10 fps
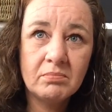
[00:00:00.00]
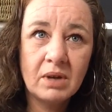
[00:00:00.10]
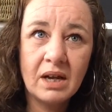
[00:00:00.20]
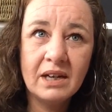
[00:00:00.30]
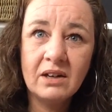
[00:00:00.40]

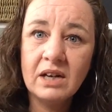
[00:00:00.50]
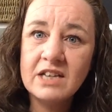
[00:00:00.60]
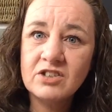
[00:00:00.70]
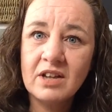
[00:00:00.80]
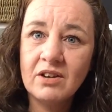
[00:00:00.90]
a little
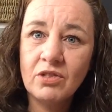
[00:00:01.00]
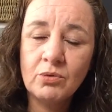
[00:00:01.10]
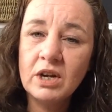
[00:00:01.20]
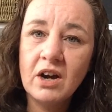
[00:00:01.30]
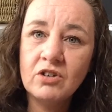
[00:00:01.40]
less than
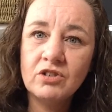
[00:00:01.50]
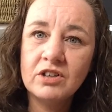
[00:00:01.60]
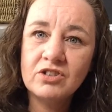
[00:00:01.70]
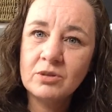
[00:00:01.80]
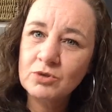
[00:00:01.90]

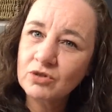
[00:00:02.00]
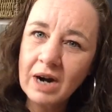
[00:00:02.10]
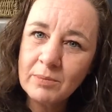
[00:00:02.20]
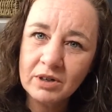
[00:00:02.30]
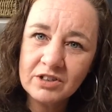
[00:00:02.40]
300
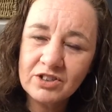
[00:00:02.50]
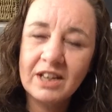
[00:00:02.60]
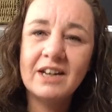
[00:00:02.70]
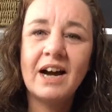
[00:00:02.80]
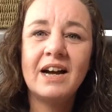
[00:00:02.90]
subscribers,
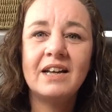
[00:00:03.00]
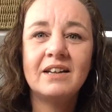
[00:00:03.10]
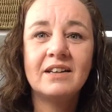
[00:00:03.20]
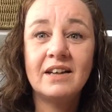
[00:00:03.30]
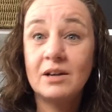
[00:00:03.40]
and I
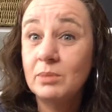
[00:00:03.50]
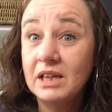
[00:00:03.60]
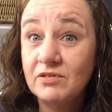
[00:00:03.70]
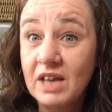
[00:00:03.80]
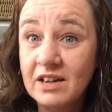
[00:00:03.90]
can't
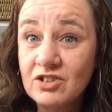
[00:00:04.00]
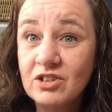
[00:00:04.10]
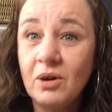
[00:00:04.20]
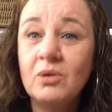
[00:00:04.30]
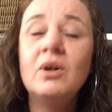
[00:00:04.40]
believe that.
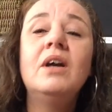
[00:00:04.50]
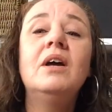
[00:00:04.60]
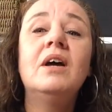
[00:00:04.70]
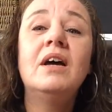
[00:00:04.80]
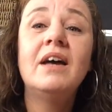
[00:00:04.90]
So
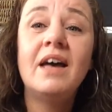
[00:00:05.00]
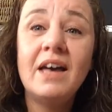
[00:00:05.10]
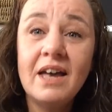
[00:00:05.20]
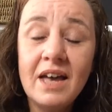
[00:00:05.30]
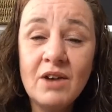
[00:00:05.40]

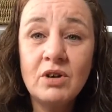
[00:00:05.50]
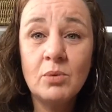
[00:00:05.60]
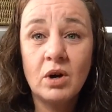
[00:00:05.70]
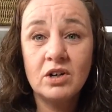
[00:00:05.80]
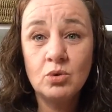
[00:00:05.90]

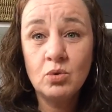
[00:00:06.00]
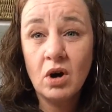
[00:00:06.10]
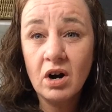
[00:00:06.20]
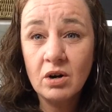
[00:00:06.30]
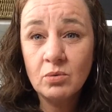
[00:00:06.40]
everyone who
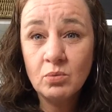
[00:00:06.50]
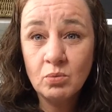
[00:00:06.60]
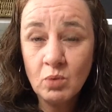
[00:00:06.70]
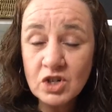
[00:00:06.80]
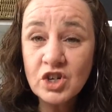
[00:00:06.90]
are
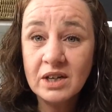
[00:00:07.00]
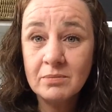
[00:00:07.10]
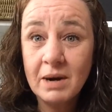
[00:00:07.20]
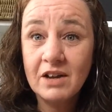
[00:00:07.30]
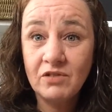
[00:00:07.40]

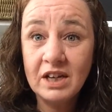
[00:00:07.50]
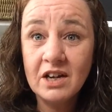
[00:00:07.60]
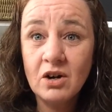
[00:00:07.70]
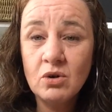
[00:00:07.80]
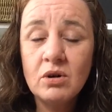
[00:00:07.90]
watching my
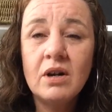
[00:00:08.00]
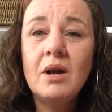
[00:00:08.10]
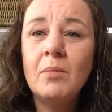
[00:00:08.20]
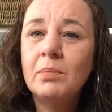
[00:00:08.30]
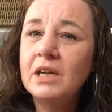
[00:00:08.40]
video,
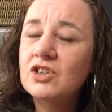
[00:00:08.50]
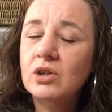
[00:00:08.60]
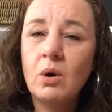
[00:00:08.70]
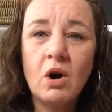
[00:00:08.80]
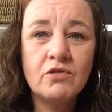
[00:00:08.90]
please
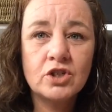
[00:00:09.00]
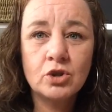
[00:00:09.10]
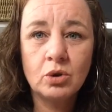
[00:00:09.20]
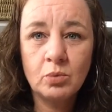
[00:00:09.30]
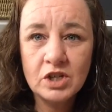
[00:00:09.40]
go over
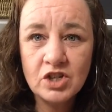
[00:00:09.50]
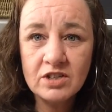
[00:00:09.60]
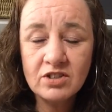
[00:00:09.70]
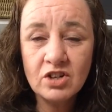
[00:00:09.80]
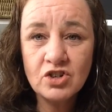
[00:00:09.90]
to the Witchy
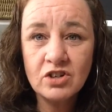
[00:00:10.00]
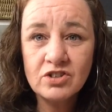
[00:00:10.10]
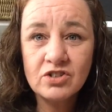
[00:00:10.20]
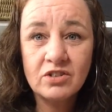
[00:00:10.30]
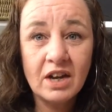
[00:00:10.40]

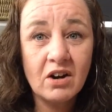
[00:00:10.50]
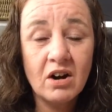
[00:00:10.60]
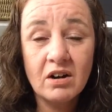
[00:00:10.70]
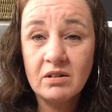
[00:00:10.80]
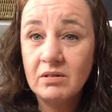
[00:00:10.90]
Stitchers. They
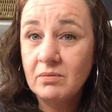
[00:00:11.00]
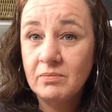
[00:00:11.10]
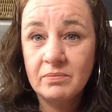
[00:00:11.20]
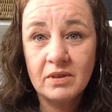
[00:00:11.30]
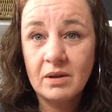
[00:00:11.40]
are
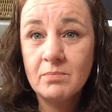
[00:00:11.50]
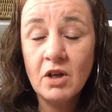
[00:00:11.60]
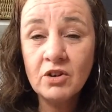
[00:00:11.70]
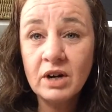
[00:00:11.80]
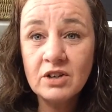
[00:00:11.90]

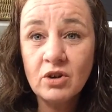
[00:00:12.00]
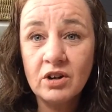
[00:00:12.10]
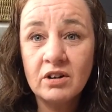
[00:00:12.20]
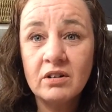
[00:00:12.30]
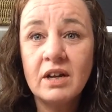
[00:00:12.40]
mother and
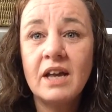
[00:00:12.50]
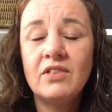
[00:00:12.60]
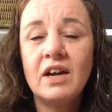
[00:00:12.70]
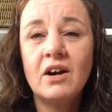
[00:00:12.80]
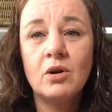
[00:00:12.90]
daughter, and
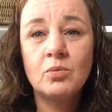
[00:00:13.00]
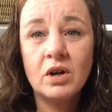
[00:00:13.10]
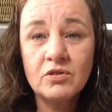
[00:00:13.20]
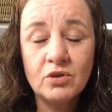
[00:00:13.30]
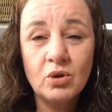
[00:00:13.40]
they are
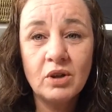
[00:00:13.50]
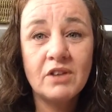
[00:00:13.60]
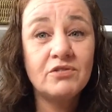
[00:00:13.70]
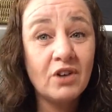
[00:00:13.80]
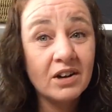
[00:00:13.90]
wonderful
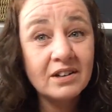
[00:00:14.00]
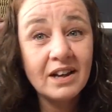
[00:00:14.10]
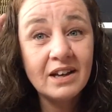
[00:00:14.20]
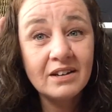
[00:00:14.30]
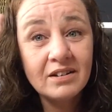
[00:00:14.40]
and fun,
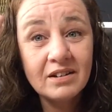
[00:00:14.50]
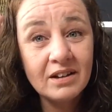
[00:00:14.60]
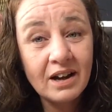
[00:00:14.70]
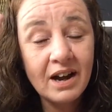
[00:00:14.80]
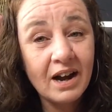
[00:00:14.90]
and
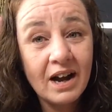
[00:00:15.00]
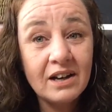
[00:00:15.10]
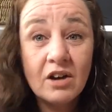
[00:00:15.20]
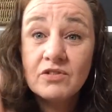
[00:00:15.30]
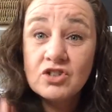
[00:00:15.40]
I love the